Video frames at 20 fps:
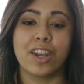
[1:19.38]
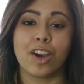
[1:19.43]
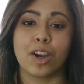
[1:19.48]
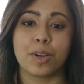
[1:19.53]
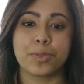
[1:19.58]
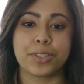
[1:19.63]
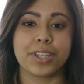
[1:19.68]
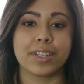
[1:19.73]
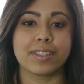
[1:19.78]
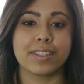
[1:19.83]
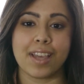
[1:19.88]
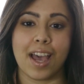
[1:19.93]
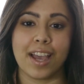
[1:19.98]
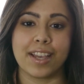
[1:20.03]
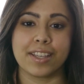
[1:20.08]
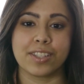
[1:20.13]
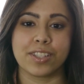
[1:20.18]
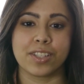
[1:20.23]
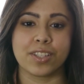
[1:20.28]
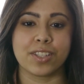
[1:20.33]
object's
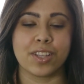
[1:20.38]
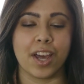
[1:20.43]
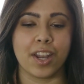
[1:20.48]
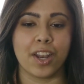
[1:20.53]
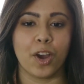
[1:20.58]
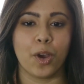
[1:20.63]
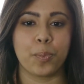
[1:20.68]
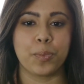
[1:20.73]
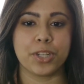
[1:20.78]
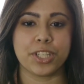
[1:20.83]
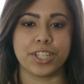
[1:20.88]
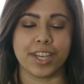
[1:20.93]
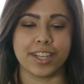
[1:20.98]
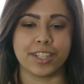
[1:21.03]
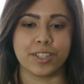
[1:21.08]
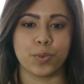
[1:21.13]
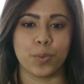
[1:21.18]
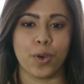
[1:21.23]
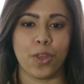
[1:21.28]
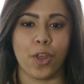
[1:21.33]
size does not help
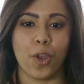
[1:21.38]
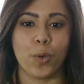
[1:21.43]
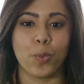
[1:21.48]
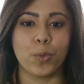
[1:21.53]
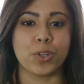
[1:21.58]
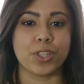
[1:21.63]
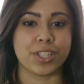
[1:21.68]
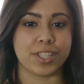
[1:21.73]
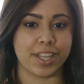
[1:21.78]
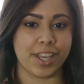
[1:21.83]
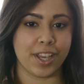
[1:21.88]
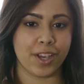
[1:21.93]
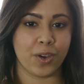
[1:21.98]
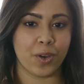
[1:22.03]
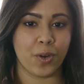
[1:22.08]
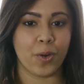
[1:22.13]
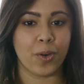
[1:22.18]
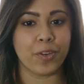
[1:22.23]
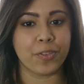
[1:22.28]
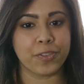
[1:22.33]
predict whether it will sink
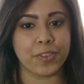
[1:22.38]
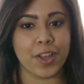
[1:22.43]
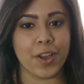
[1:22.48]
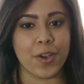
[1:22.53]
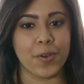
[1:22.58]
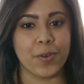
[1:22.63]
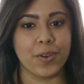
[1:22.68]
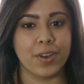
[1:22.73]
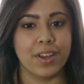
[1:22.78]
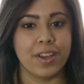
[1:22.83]
or float.